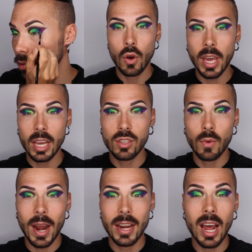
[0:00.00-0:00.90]
Okay,
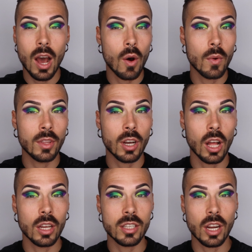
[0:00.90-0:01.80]
so right now the
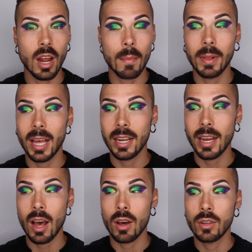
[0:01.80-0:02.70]
colors are not
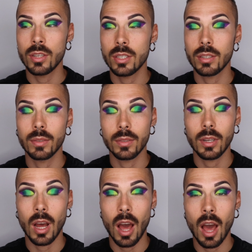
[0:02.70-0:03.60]
blended out
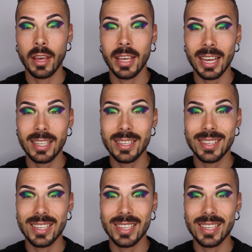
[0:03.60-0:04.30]
yet.